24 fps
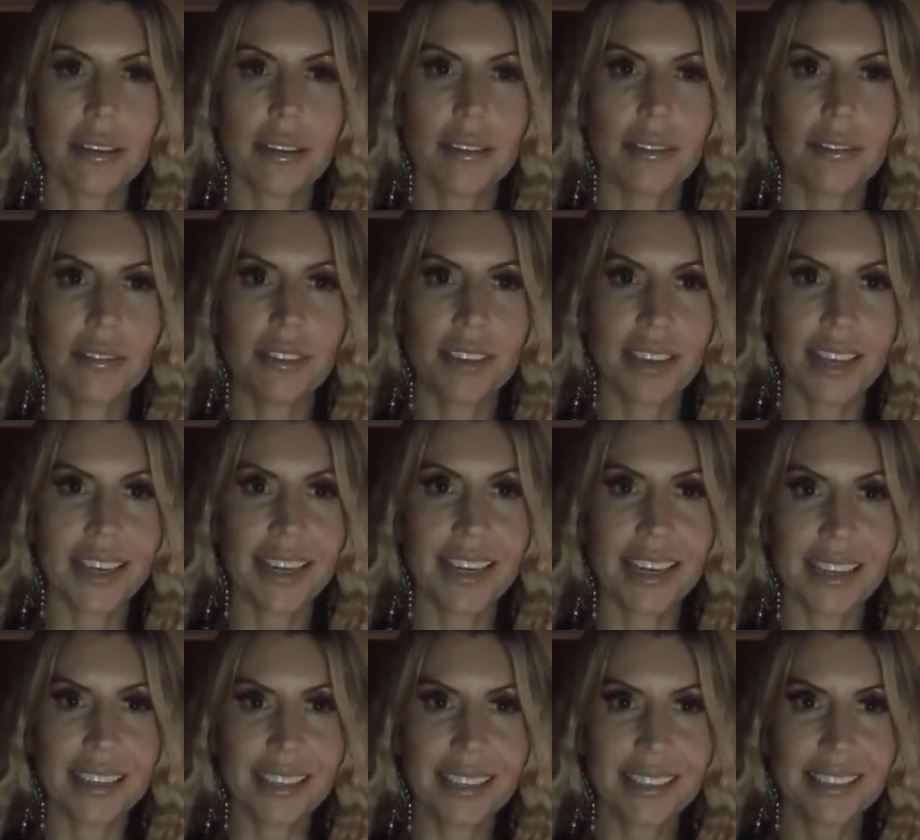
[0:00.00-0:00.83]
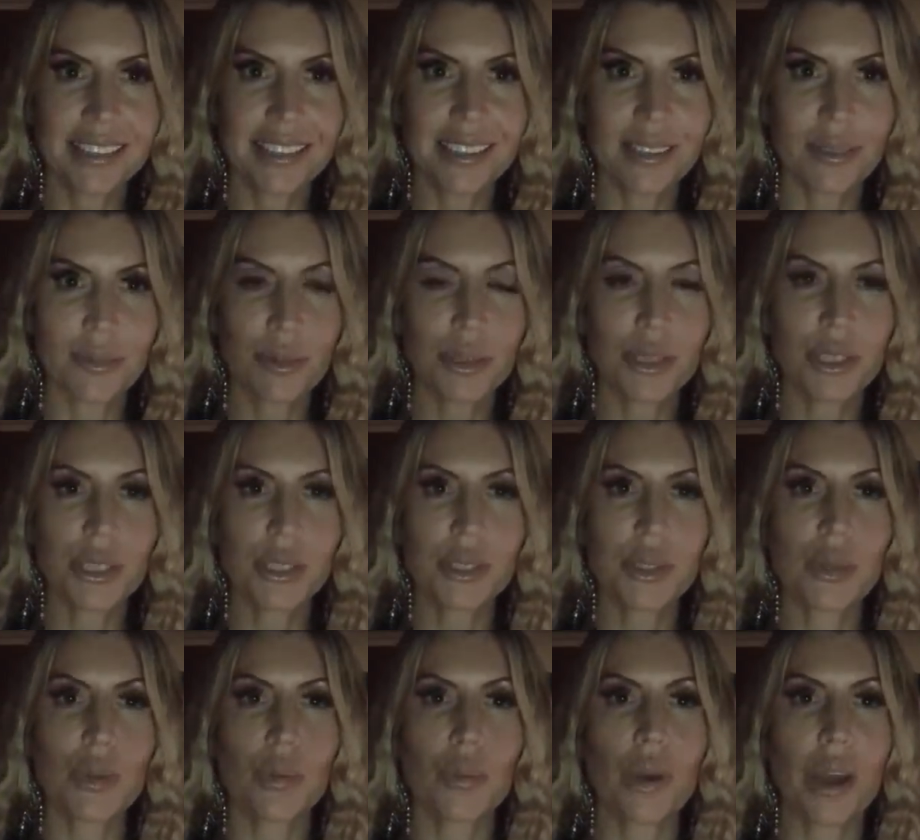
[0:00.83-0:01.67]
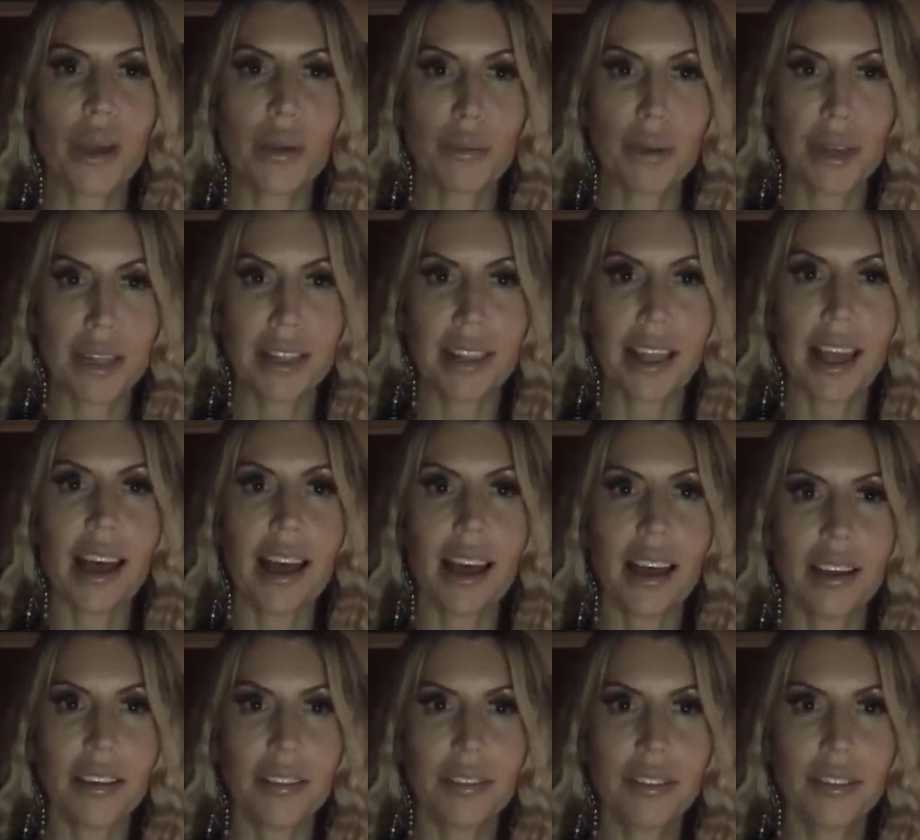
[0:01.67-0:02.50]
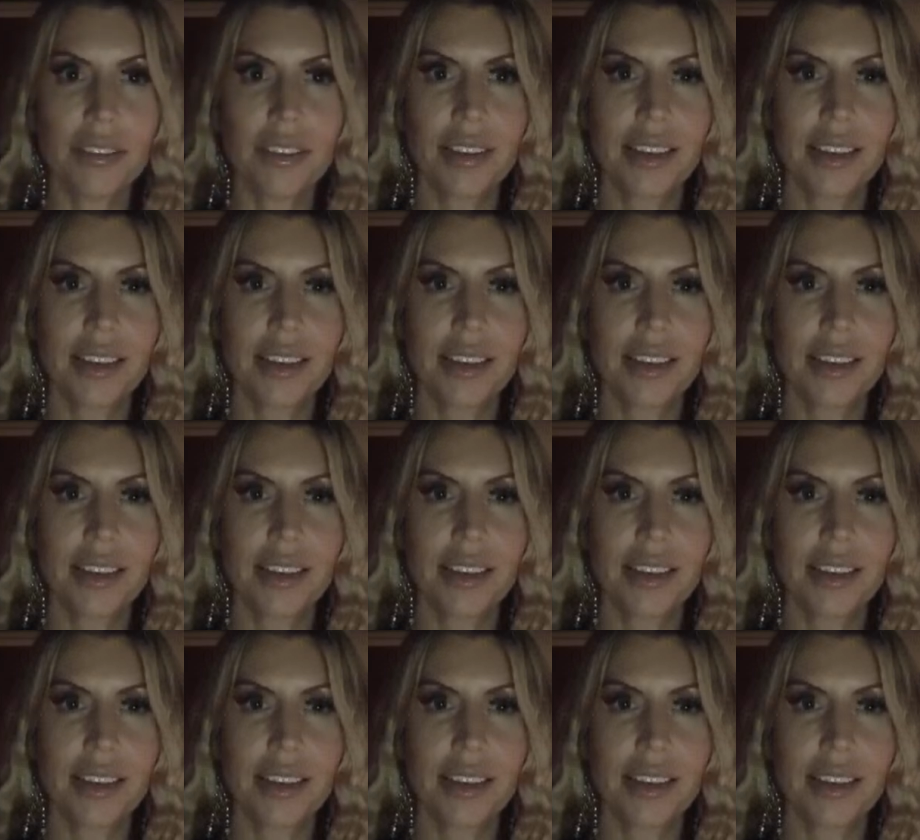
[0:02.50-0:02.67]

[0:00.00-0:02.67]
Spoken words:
Venus, which is the way we love